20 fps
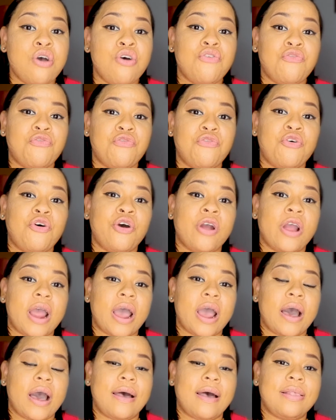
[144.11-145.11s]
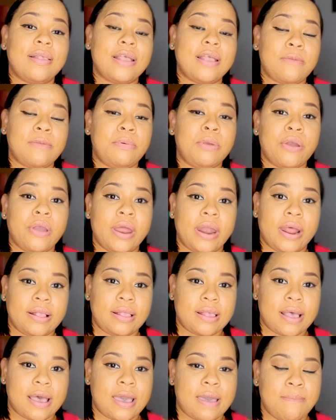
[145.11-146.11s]
for a set period of
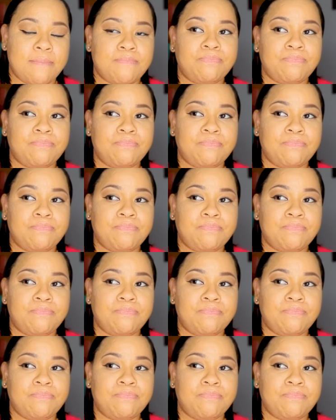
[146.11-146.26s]
time,